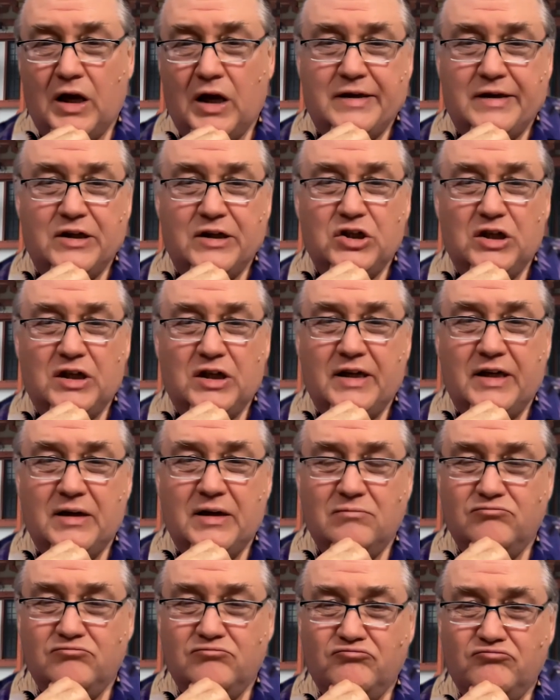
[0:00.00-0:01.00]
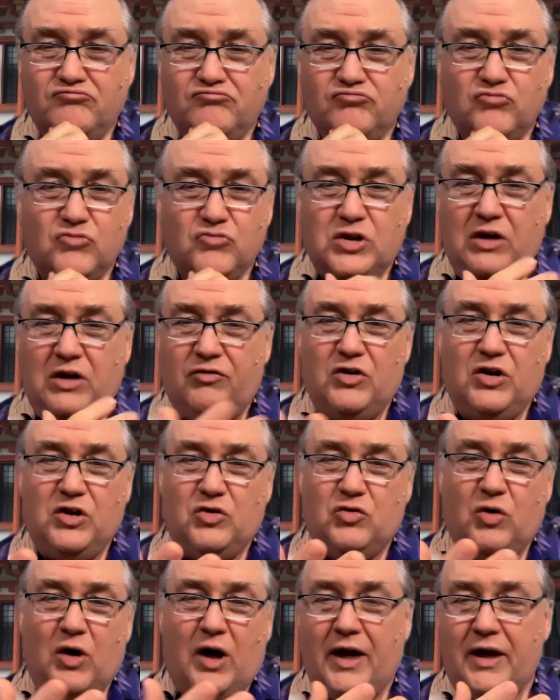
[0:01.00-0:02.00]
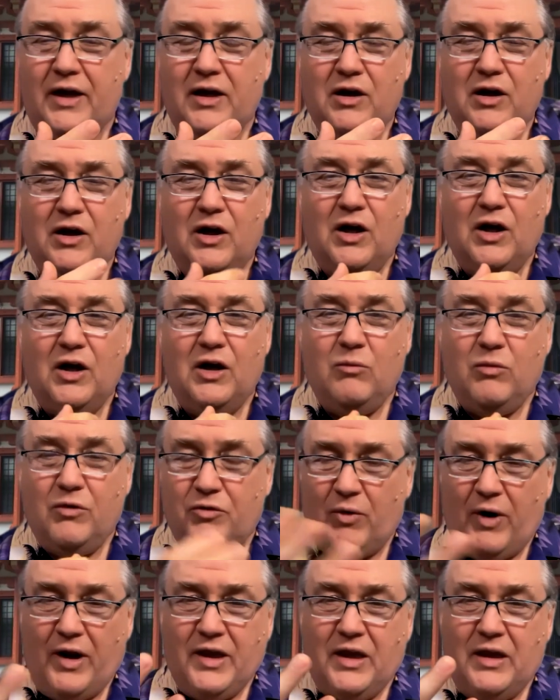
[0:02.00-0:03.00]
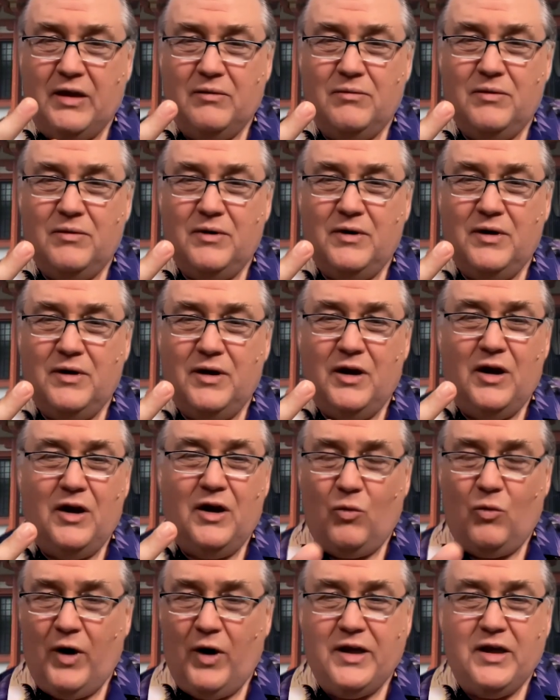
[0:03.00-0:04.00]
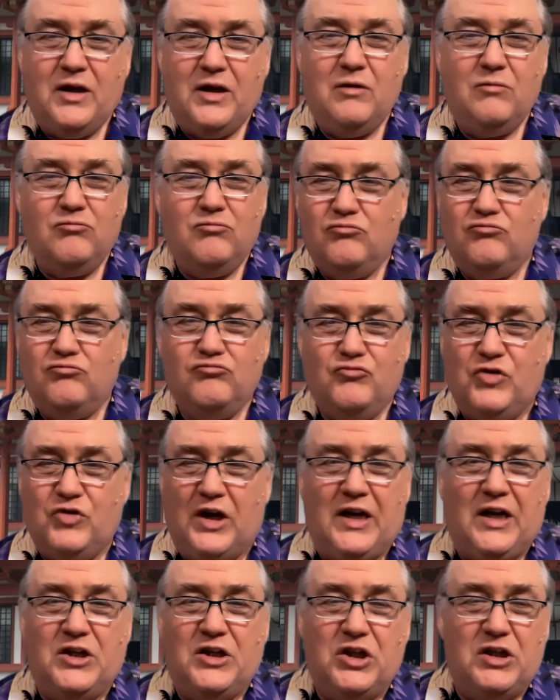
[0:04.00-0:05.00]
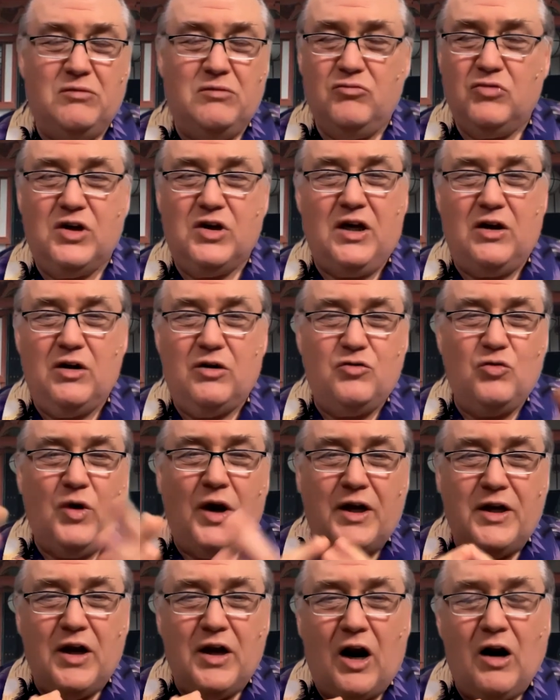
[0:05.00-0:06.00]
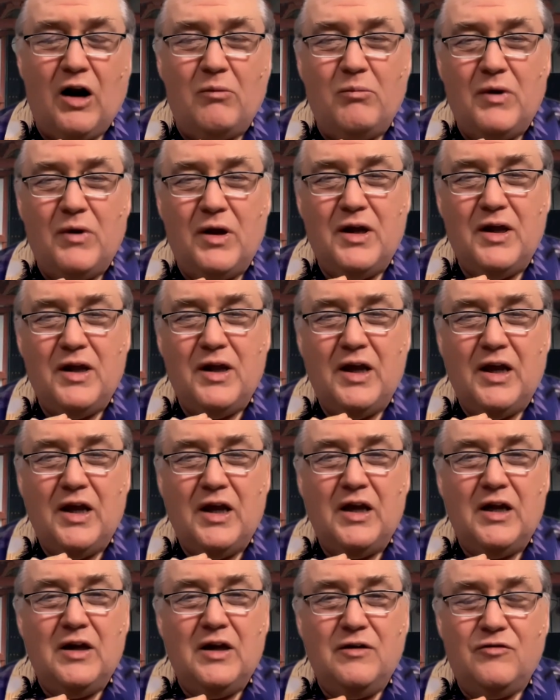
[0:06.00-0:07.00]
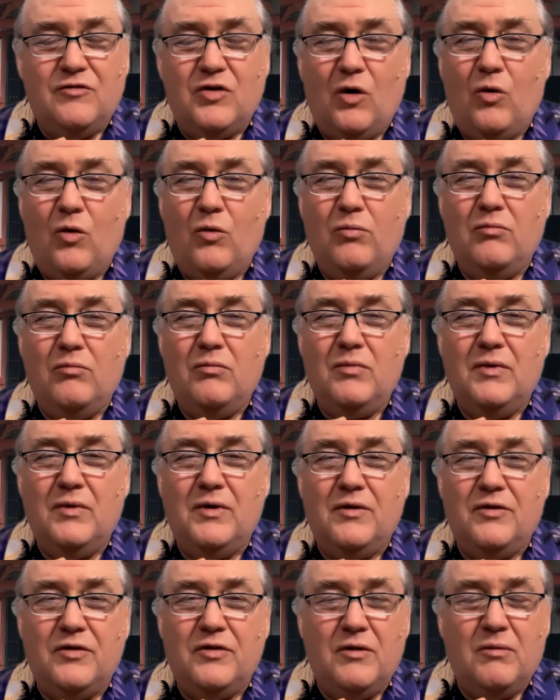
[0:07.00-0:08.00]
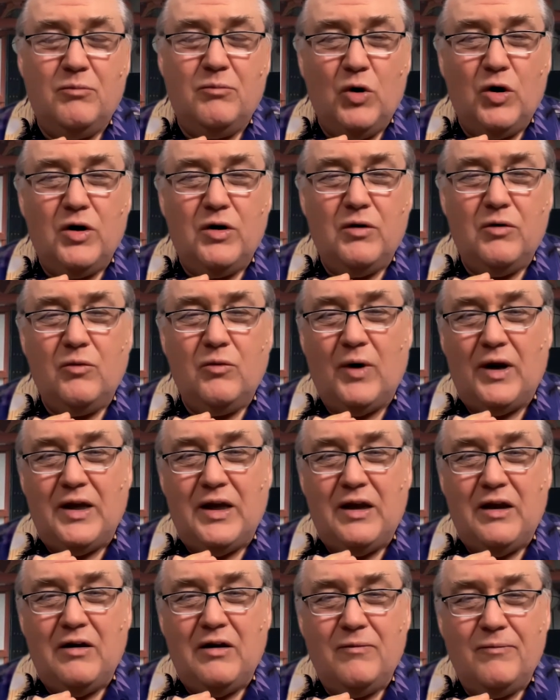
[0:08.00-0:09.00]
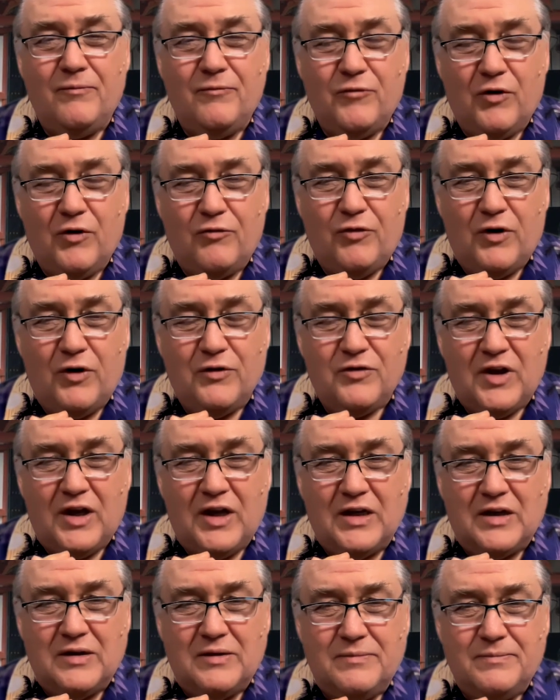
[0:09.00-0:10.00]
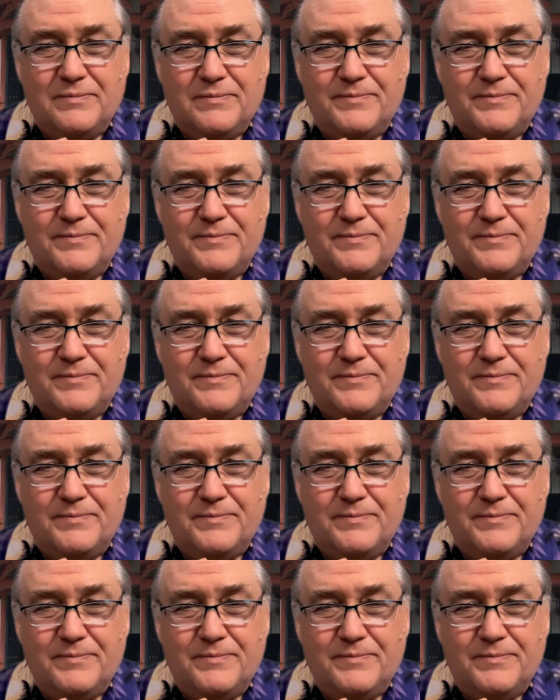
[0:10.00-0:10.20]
additionally, give it a try. With Reiki. Reiki, the energy, cannot do any harm. So, book Reiki for First Aid